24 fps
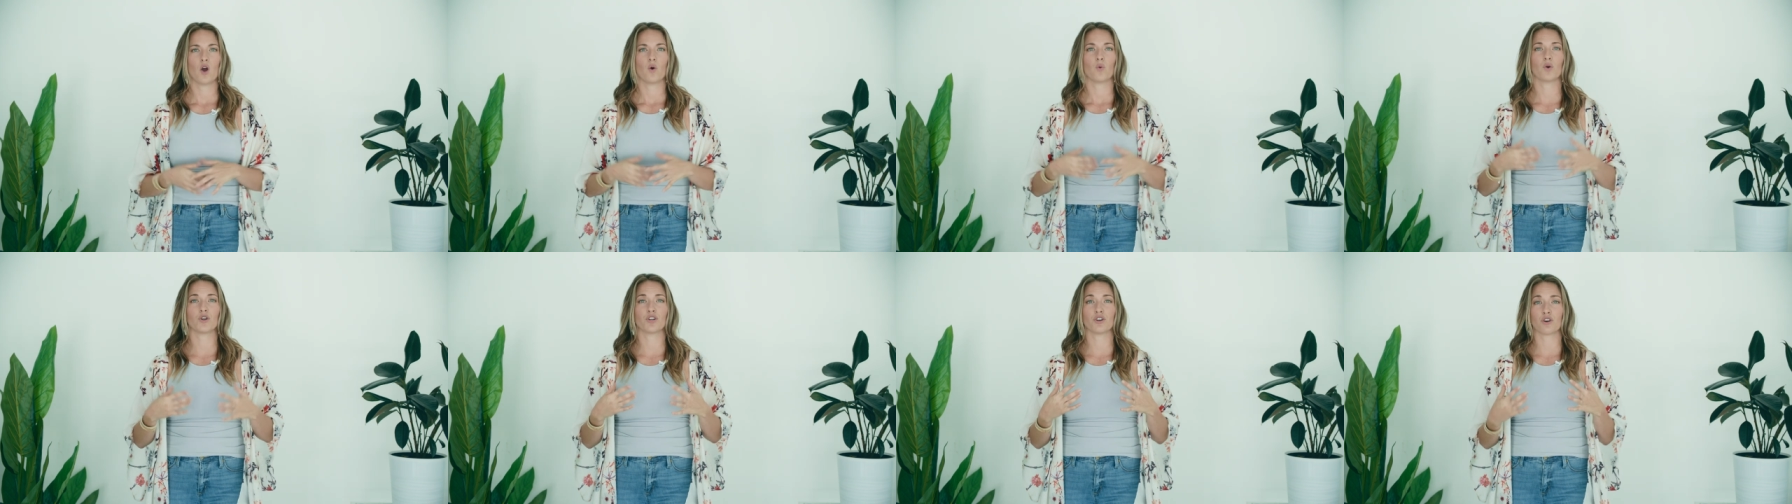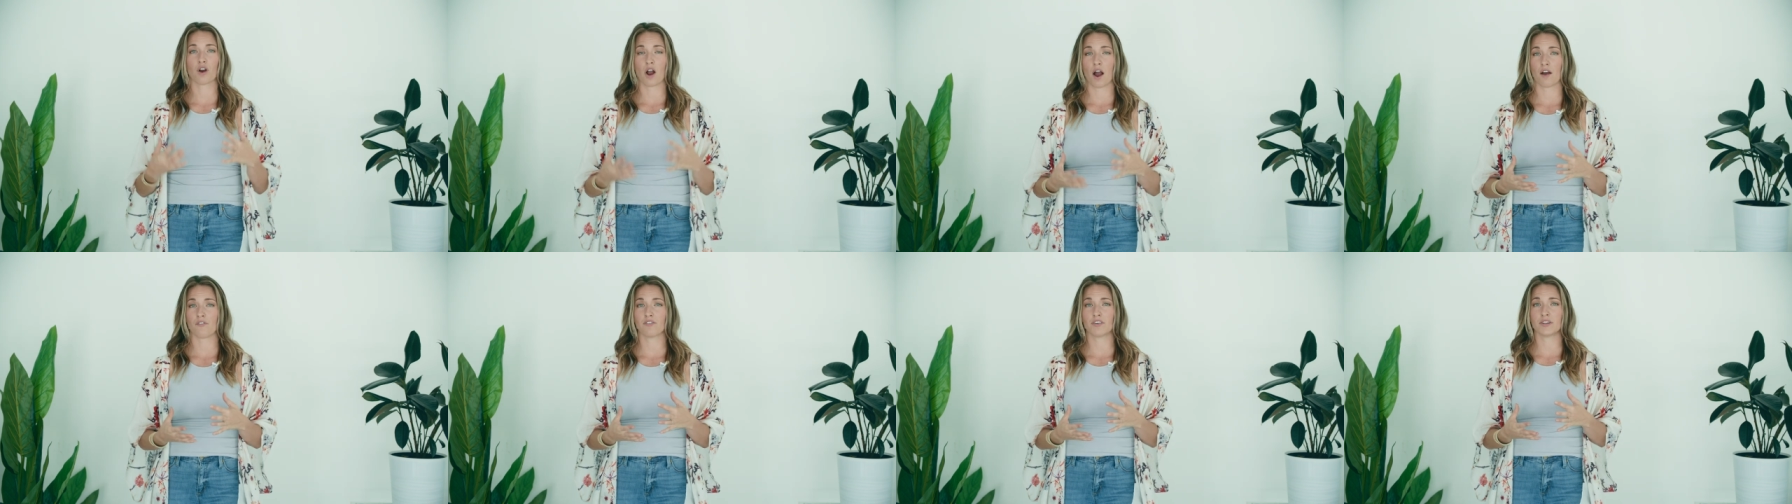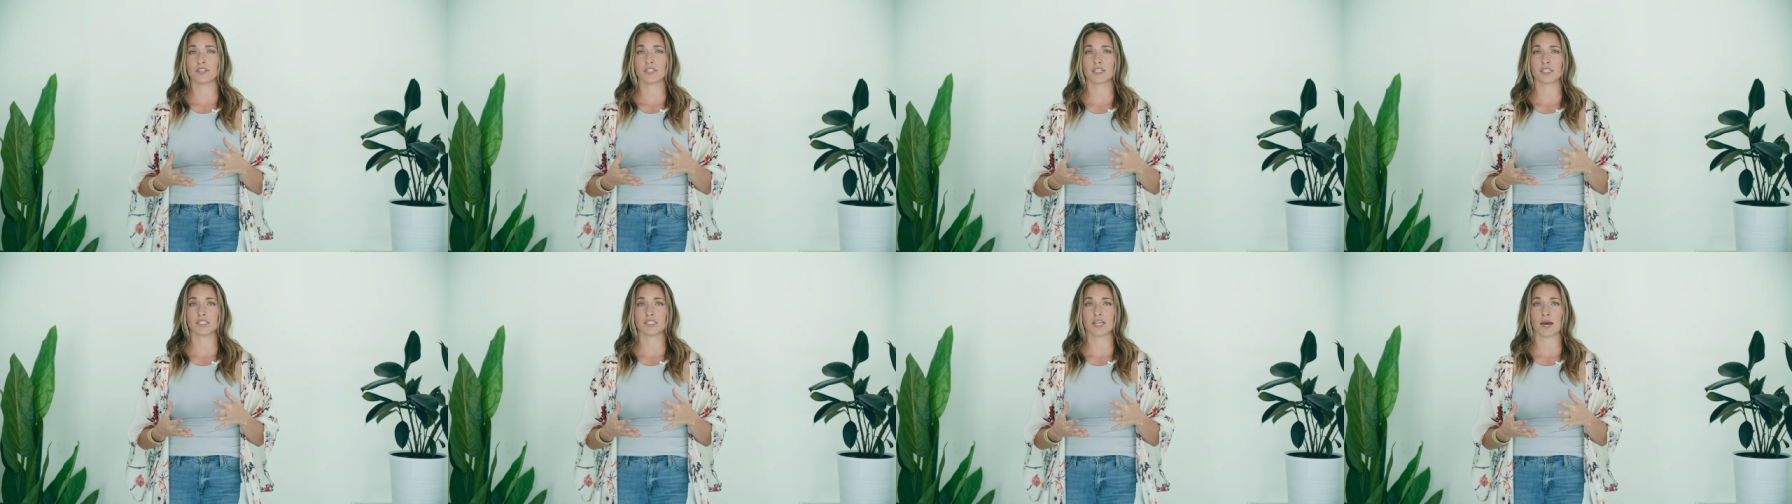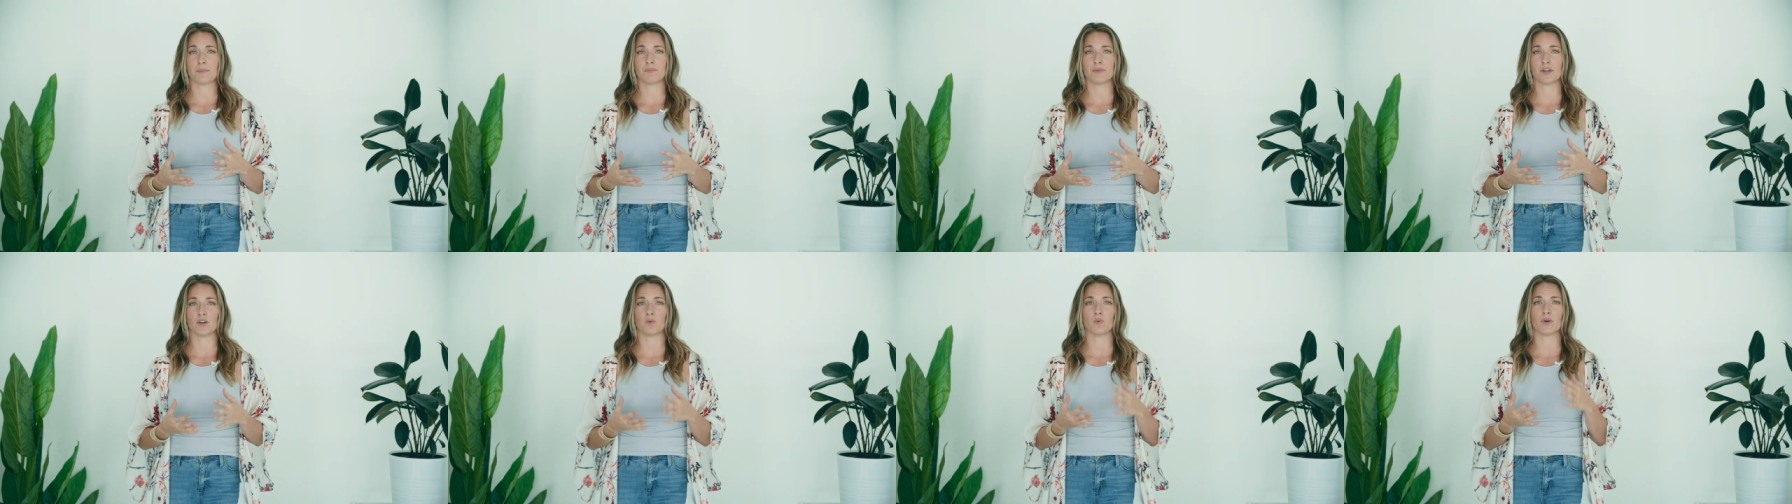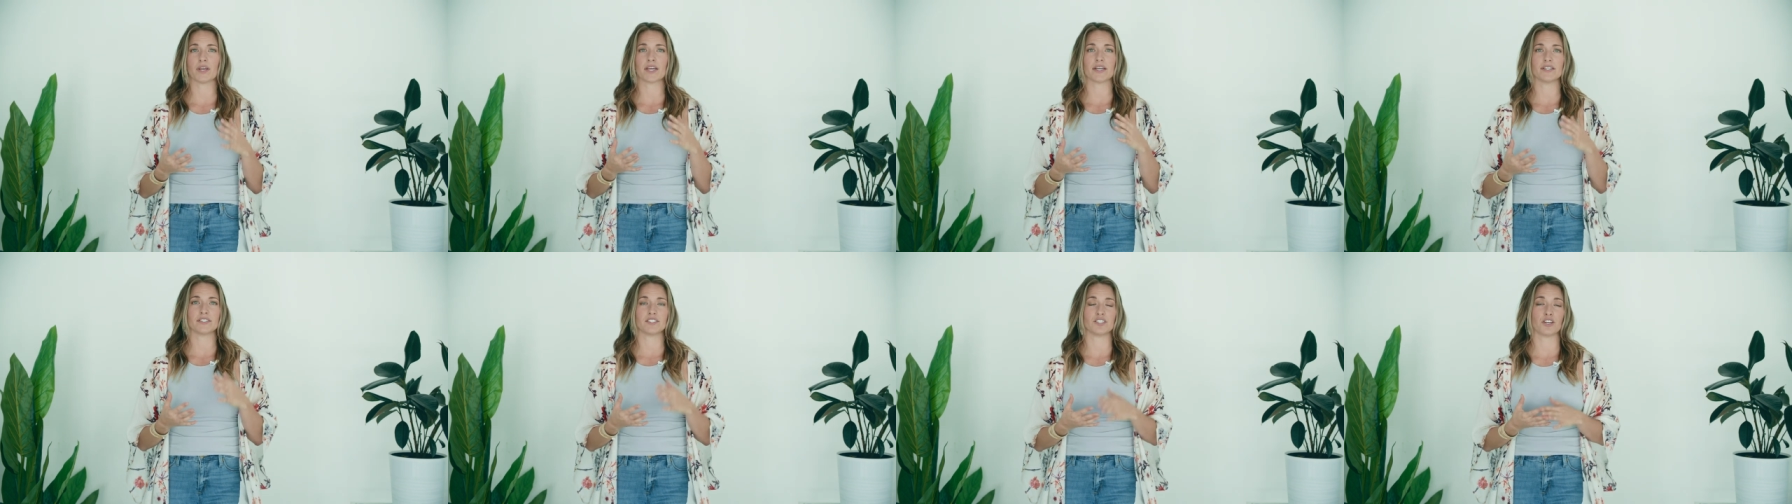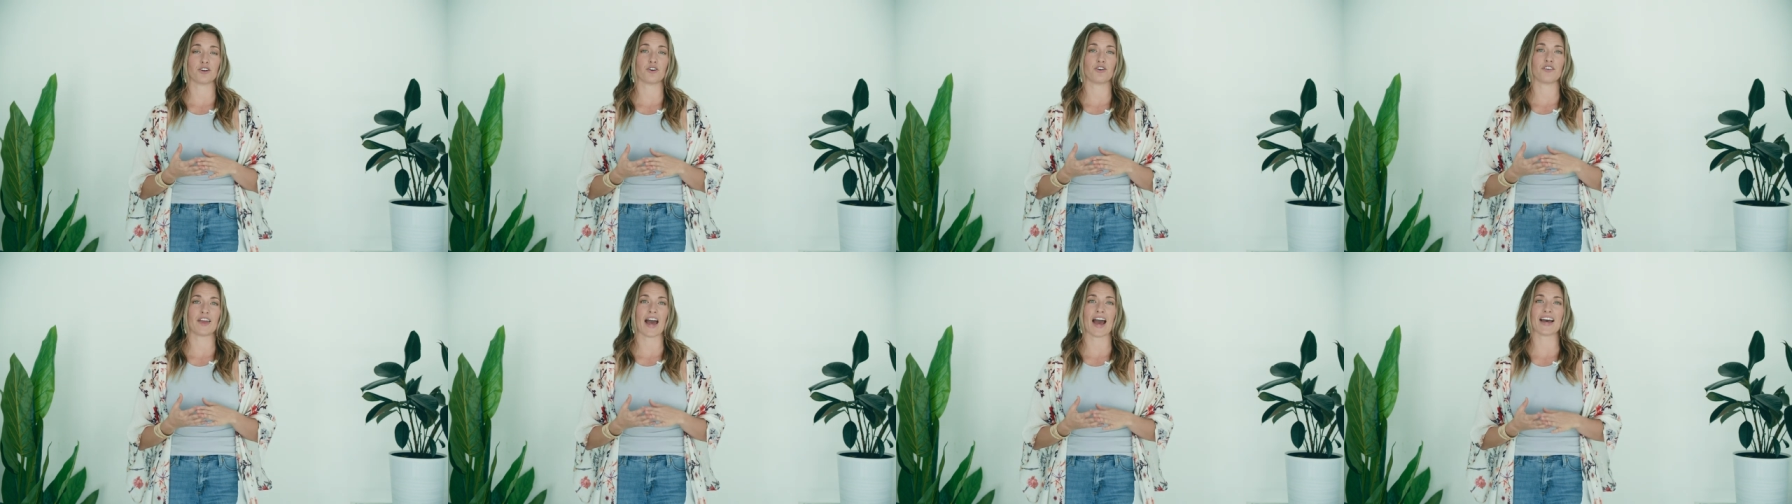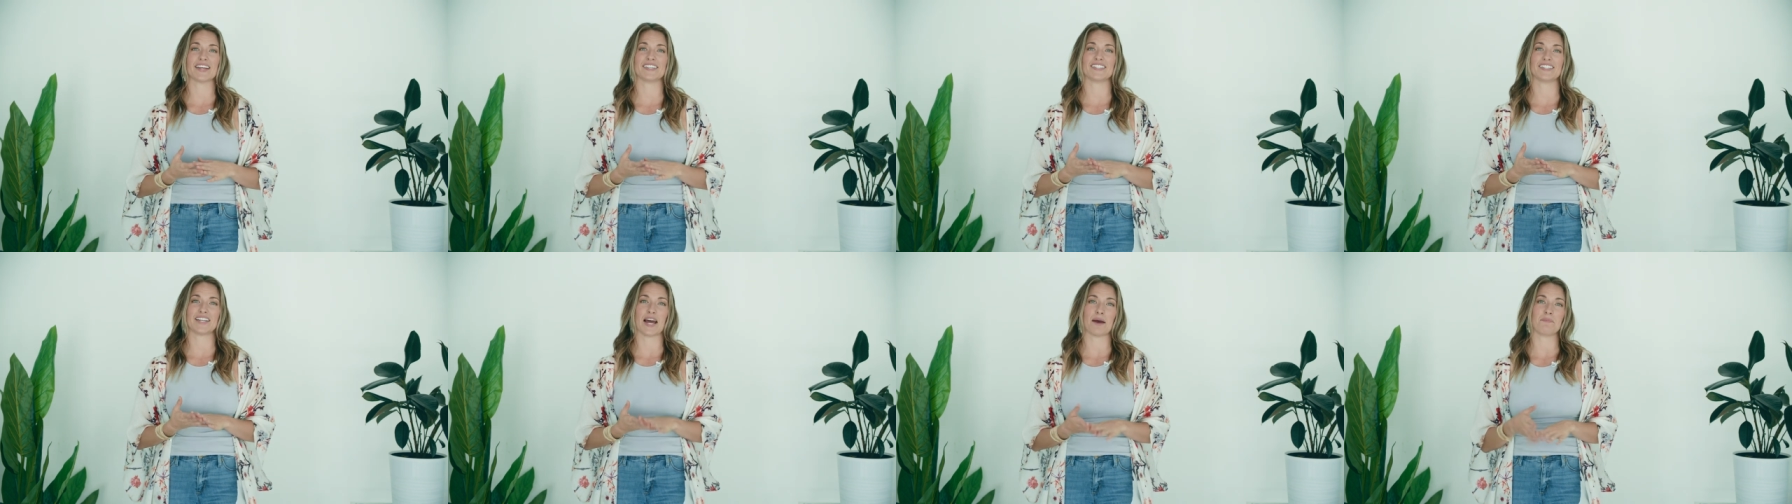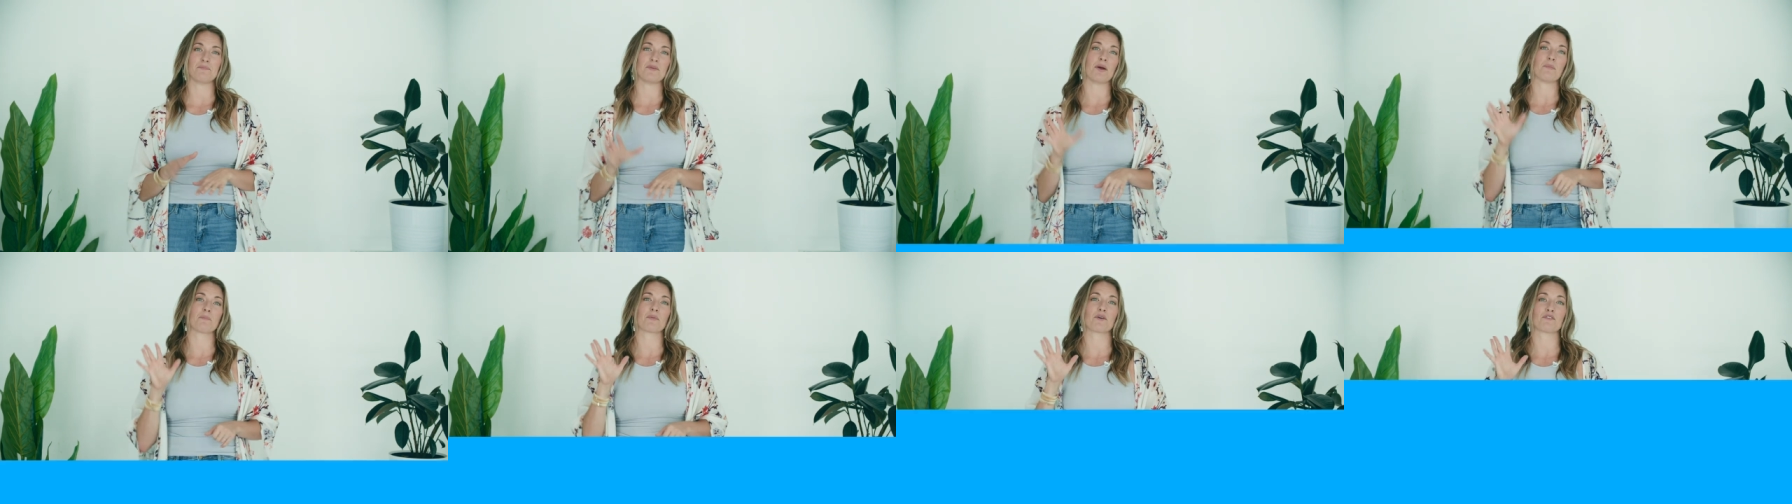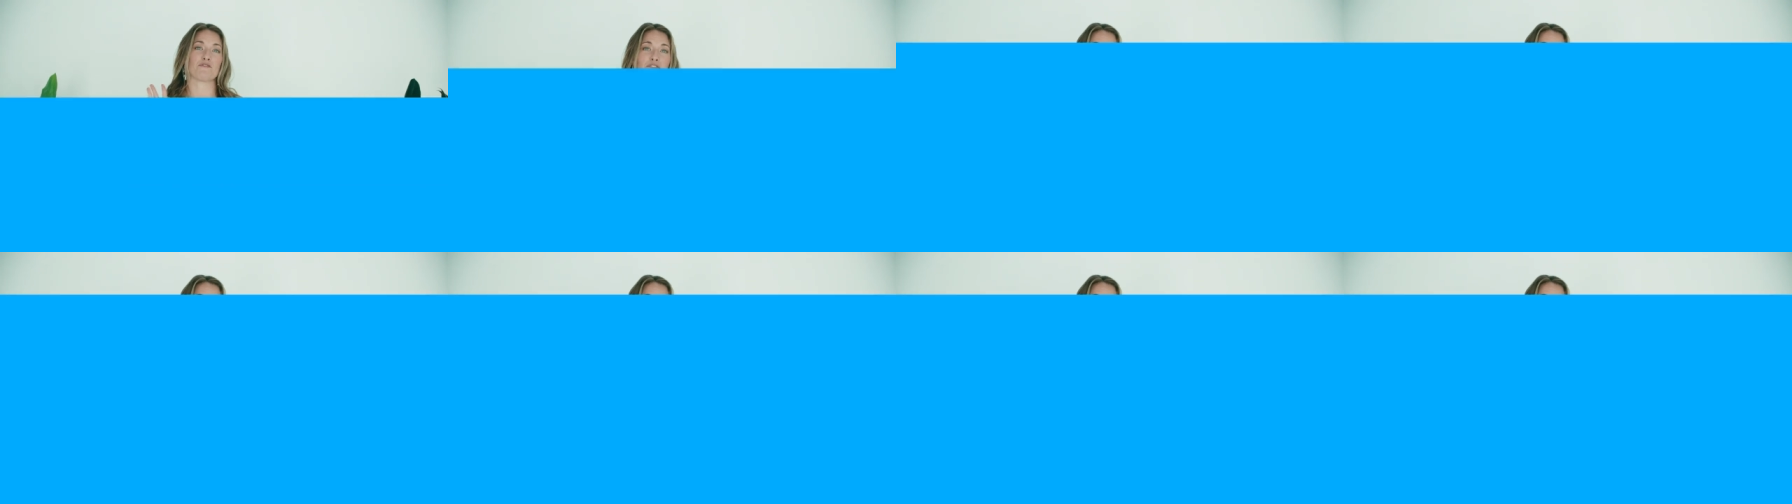When your offer is accepted, we consider that step number